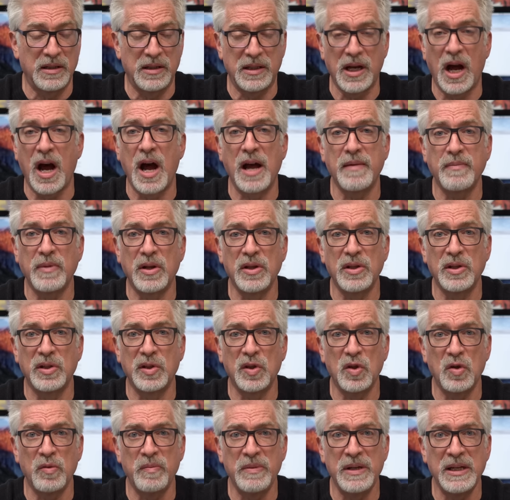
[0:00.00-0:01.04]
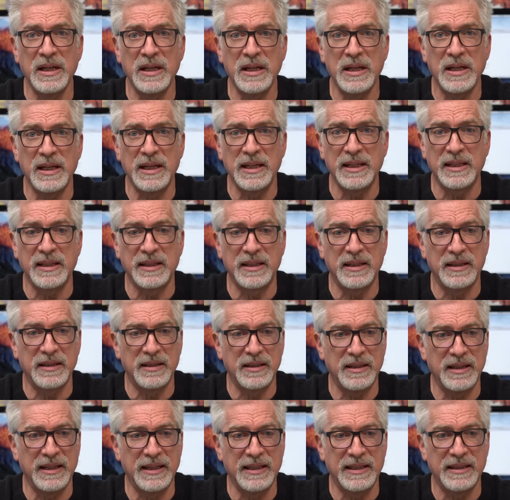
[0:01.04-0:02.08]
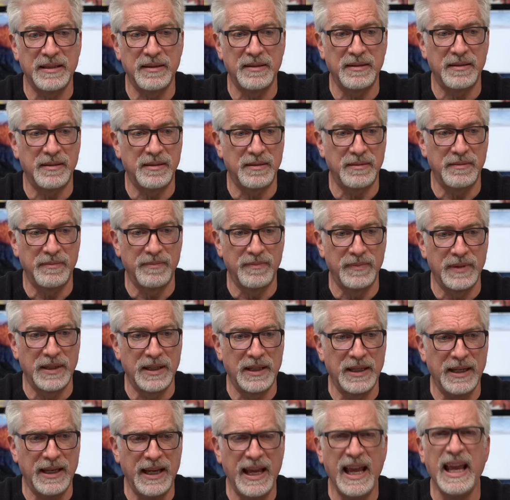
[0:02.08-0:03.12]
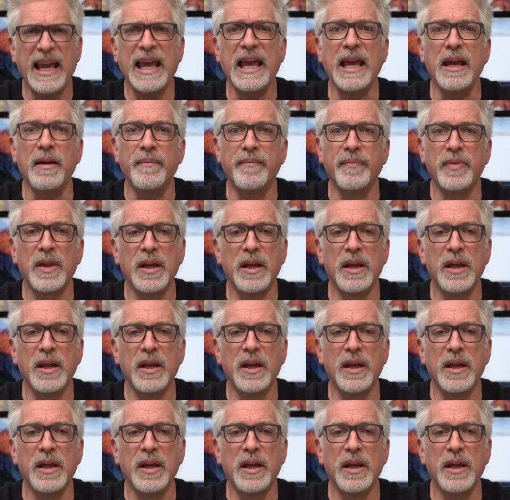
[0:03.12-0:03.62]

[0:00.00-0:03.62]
time-consuming, it's icky.